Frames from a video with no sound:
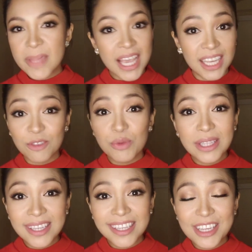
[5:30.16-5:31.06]
it
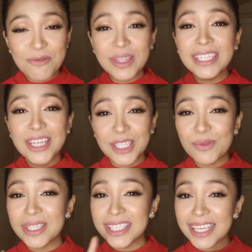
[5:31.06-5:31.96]
really does
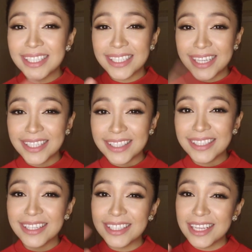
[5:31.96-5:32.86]
what it says it does.
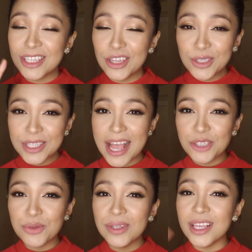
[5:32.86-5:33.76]
It looks
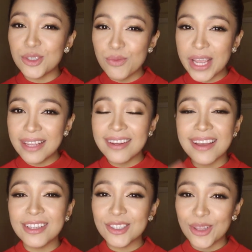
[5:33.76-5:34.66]
natural, it's radiant,
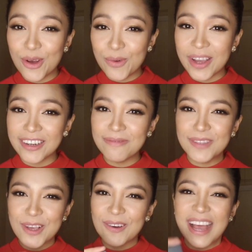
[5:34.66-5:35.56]
and it's long wear.
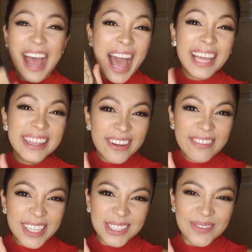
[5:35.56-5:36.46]
So I love
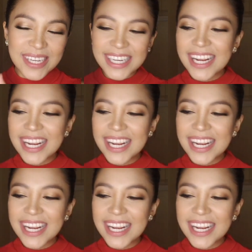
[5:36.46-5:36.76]
this one.